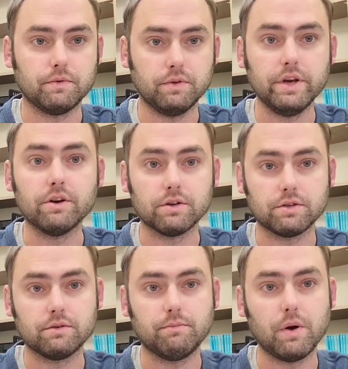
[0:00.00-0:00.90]

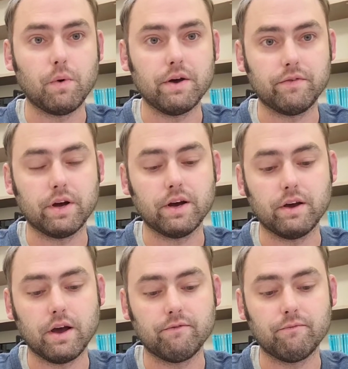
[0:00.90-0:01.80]
years, my wife and
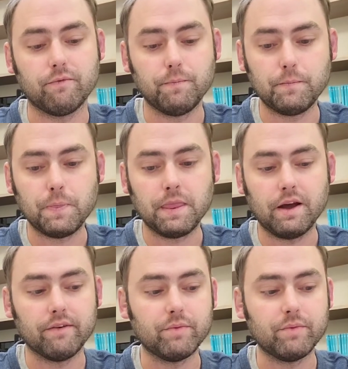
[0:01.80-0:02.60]
I have